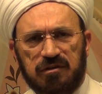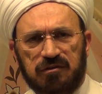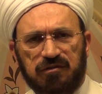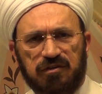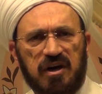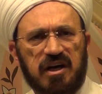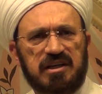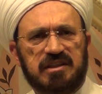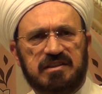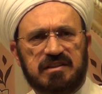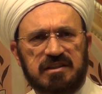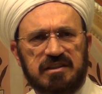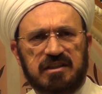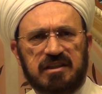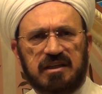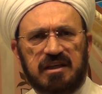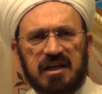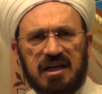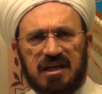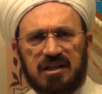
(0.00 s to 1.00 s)

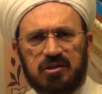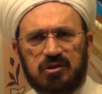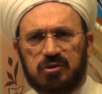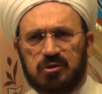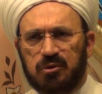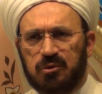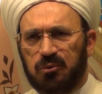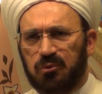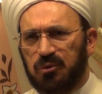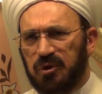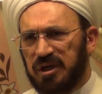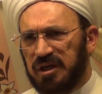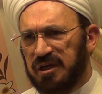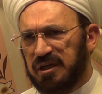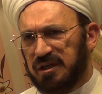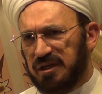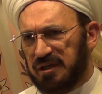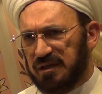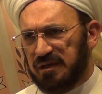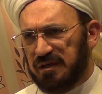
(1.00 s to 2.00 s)
fighting and to
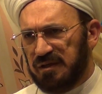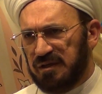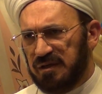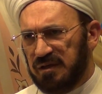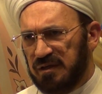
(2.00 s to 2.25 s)
win